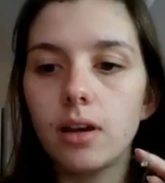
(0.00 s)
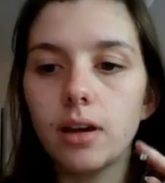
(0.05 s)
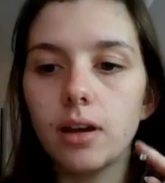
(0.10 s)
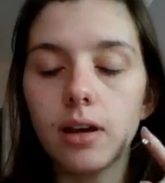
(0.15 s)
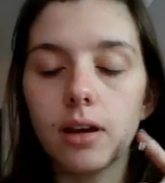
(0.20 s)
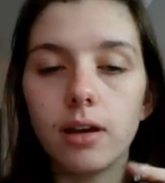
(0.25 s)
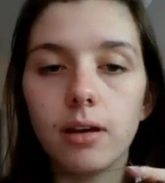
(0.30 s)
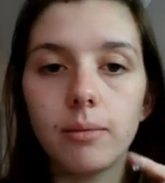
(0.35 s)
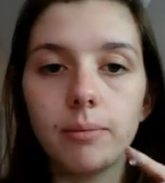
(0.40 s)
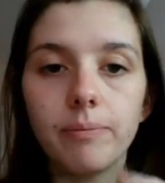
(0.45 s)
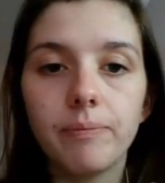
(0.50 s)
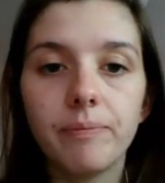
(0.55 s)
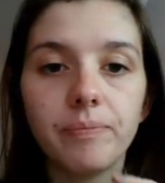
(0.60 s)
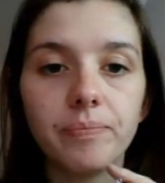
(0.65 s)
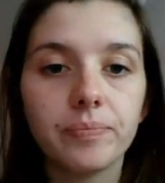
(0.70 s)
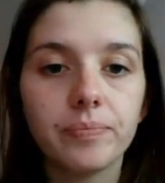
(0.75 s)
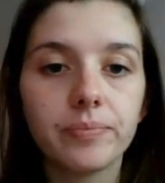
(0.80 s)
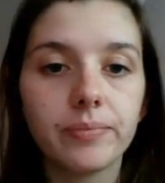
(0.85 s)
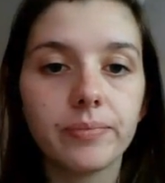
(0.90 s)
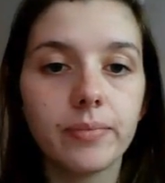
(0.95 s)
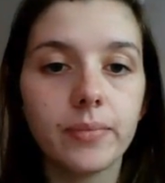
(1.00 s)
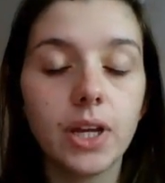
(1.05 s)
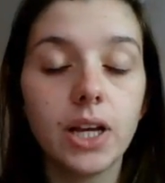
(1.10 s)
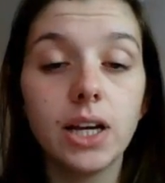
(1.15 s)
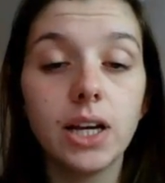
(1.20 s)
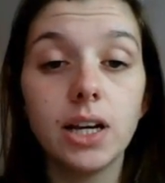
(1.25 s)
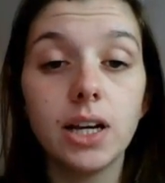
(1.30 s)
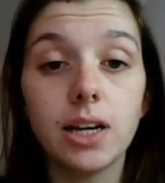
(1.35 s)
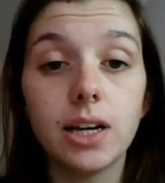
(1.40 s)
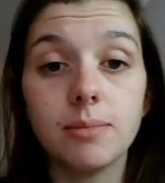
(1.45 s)
I'm
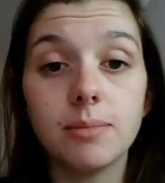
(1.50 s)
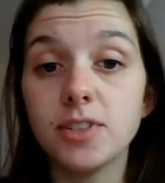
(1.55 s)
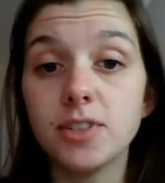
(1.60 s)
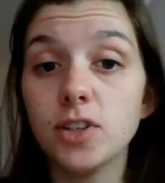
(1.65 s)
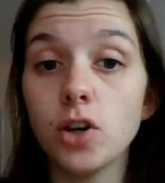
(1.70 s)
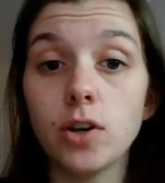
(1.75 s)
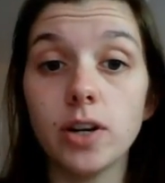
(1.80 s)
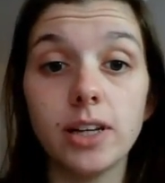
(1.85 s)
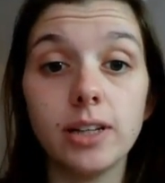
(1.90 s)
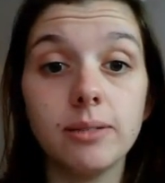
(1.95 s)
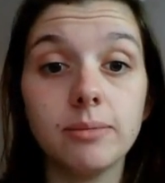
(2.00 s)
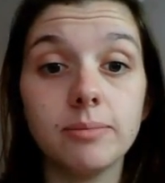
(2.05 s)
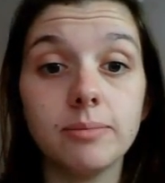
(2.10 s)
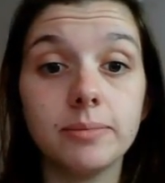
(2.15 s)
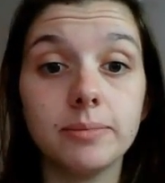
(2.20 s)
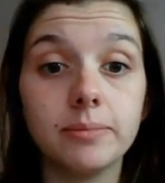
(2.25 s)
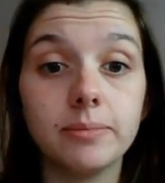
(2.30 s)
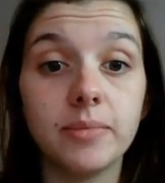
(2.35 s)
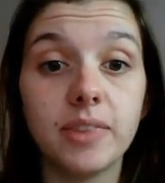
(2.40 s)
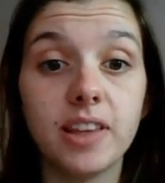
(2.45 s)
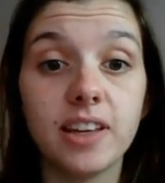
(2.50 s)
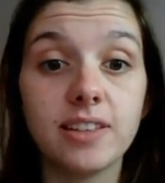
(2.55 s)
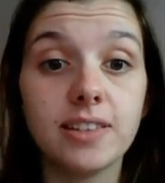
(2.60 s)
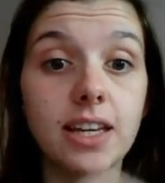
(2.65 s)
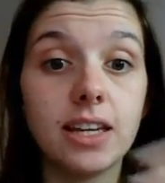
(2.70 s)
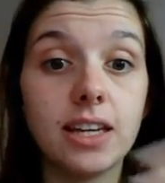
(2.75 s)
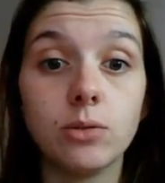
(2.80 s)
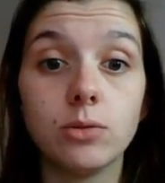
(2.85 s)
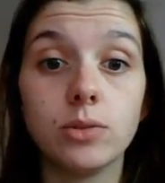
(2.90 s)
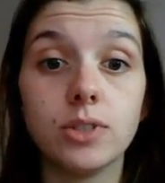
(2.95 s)
sorry, they
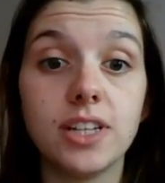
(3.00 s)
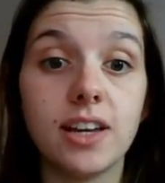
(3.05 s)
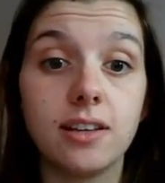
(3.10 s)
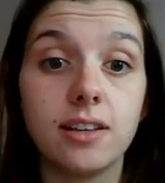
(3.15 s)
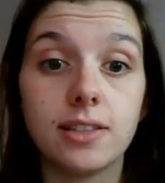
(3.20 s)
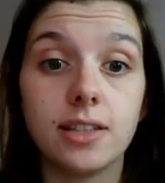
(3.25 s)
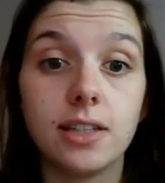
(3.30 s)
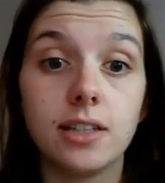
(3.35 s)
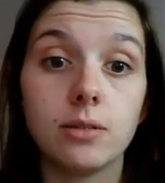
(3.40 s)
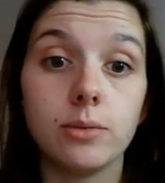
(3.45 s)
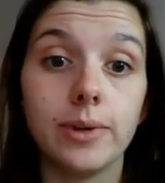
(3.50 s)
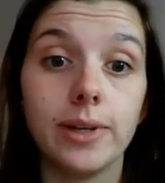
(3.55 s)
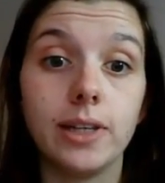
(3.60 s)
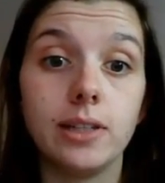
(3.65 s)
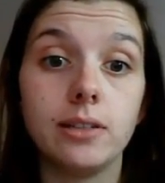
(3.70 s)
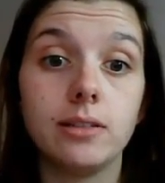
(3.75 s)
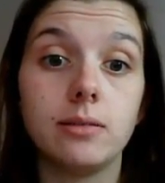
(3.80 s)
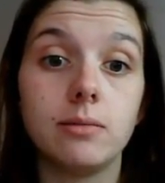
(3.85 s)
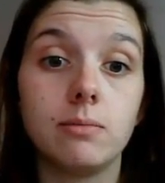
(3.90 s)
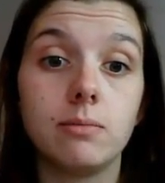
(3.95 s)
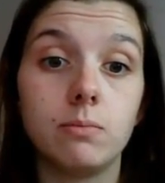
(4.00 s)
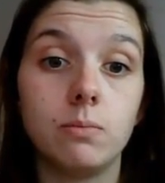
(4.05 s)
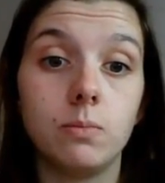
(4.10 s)
said it will take 6 weeks,